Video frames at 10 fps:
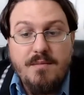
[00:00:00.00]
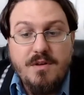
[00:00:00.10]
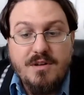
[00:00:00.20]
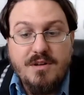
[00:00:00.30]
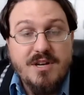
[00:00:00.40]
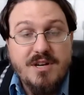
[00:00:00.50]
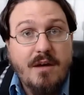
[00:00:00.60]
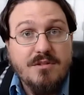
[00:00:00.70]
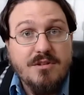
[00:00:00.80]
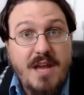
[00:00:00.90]
You can check
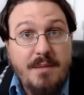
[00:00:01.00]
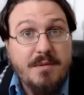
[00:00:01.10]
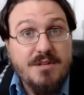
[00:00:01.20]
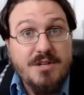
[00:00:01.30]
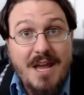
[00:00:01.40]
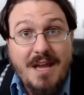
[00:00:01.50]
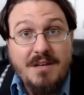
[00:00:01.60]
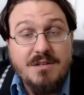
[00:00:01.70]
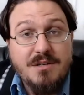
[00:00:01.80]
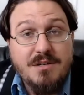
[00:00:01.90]
out
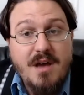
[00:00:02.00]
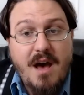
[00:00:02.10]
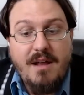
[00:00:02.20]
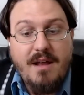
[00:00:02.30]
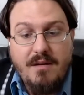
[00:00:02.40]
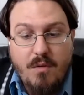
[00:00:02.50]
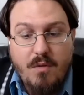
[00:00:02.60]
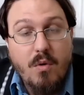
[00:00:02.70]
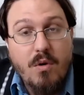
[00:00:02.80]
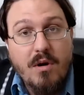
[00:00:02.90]

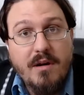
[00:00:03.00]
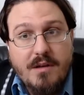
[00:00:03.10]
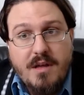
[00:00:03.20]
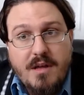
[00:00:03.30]
shapechange.org.